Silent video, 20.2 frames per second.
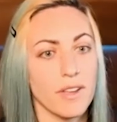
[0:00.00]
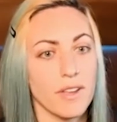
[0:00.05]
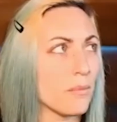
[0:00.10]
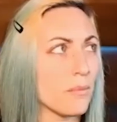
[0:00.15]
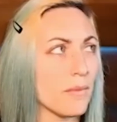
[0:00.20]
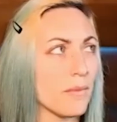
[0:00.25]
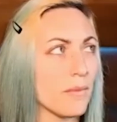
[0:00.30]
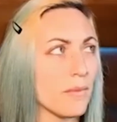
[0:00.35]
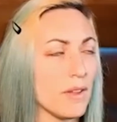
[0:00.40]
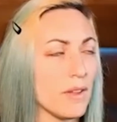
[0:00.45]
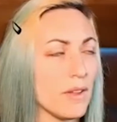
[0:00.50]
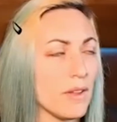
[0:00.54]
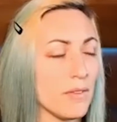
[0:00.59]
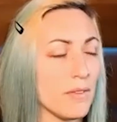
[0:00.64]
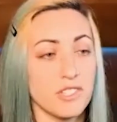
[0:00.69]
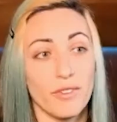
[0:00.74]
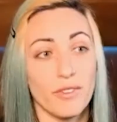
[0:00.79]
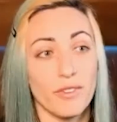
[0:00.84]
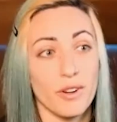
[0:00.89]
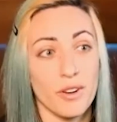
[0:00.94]
If it was just
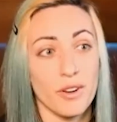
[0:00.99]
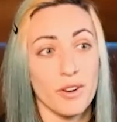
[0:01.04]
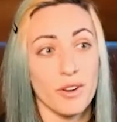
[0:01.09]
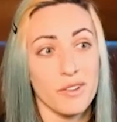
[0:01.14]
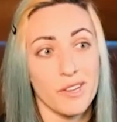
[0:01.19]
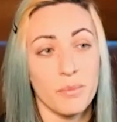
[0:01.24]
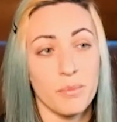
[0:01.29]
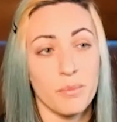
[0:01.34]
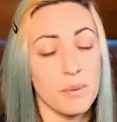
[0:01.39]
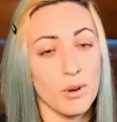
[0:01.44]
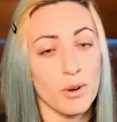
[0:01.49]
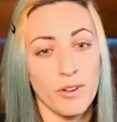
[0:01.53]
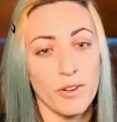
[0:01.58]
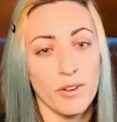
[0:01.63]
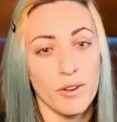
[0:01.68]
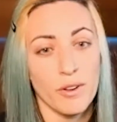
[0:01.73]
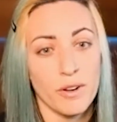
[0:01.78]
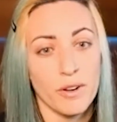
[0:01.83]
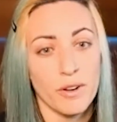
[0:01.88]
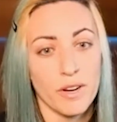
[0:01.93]
photo, there'd be more
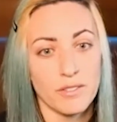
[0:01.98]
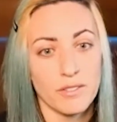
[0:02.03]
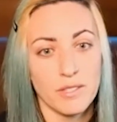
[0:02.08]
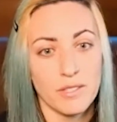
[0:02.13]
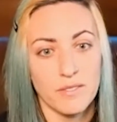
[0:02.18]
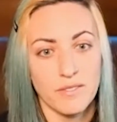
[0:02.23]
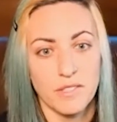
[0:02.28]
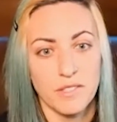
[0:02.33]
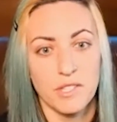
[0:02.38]
photos.